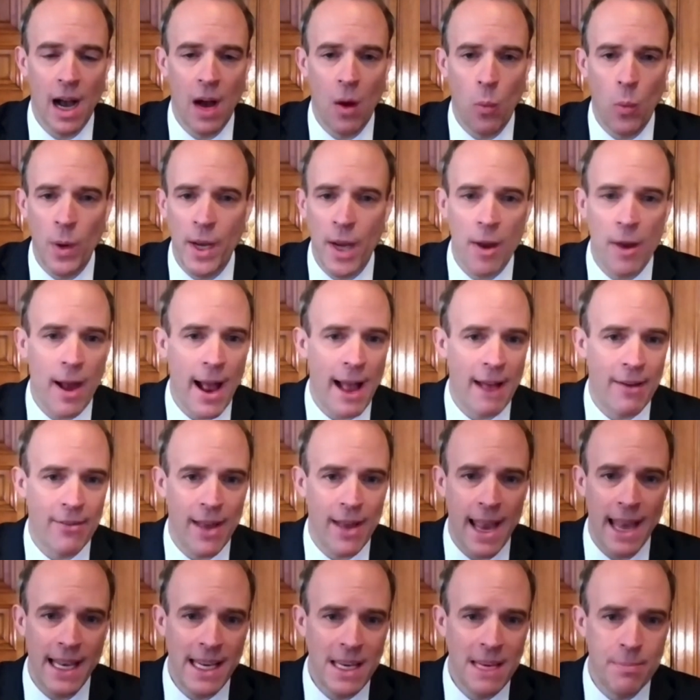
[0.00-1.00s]
we don't have
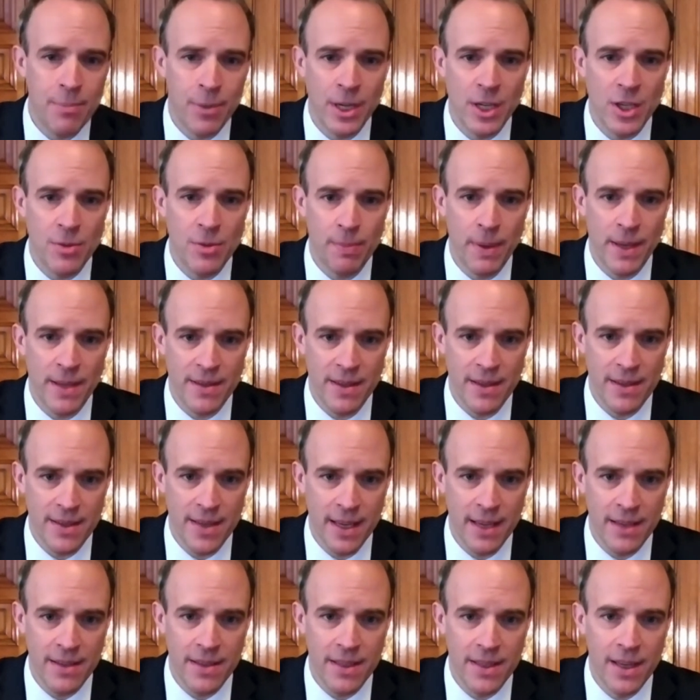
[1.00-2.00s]
any British
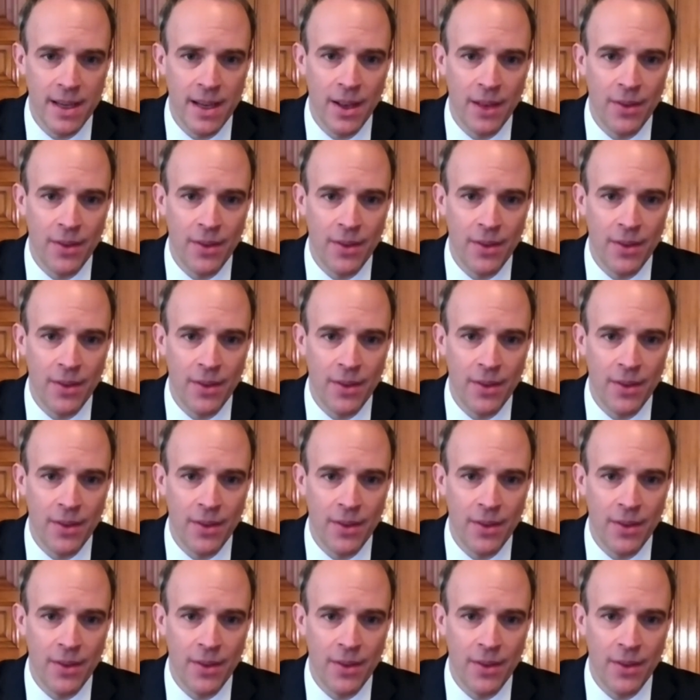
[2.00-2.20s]
businesses